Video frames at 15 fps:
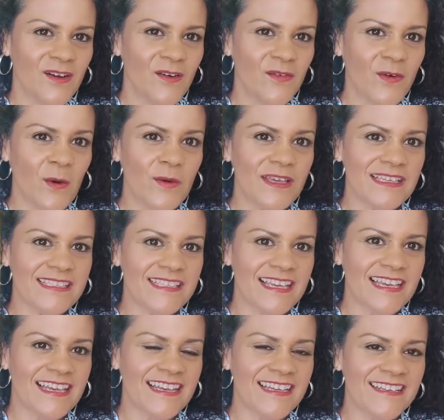Focus
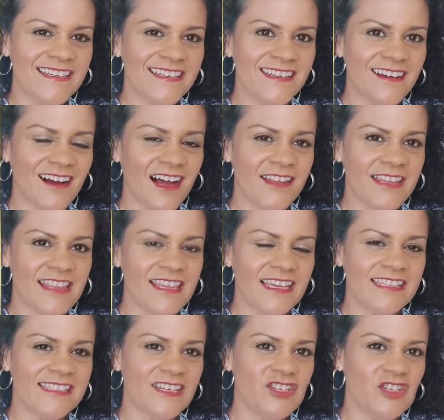in on the
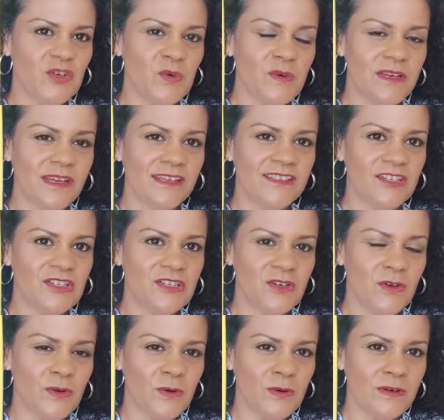things that you need to
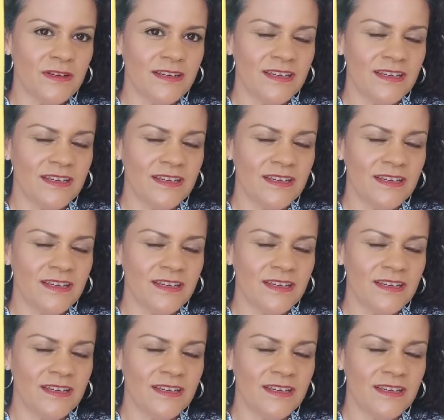do